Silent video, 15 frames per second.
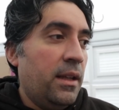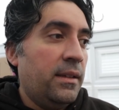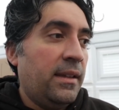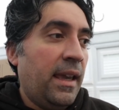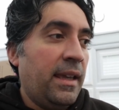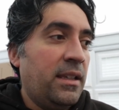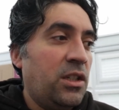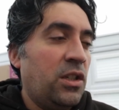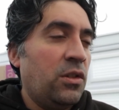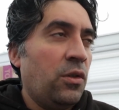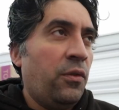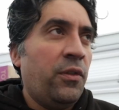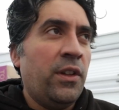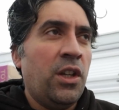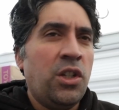day. She's
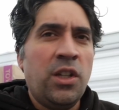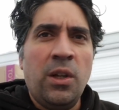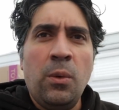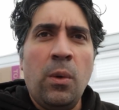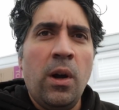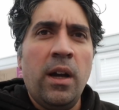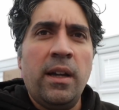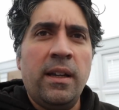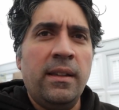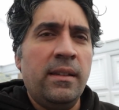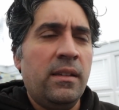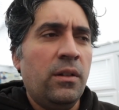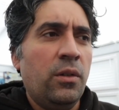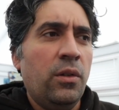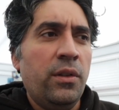not finishing work
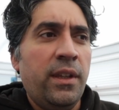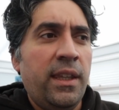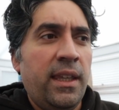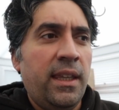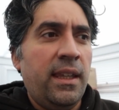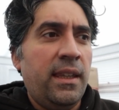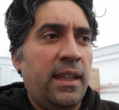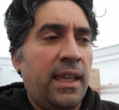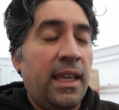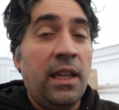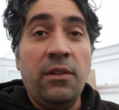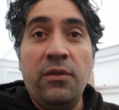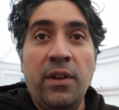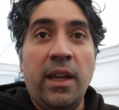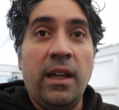until the
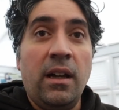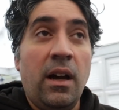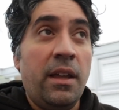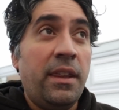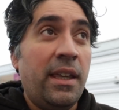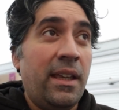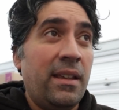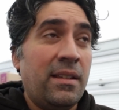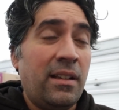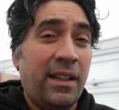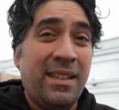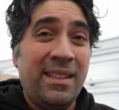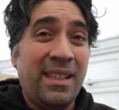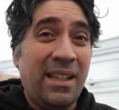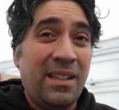evening. I think it's
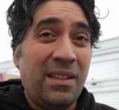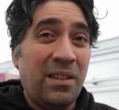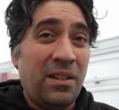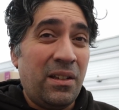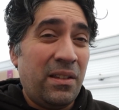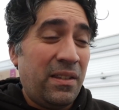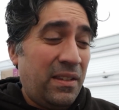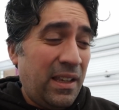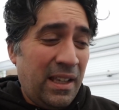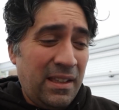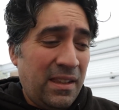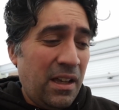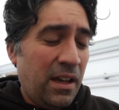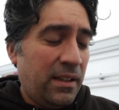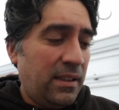like
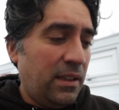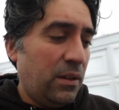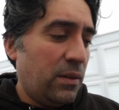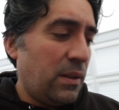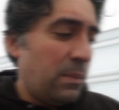6:30 or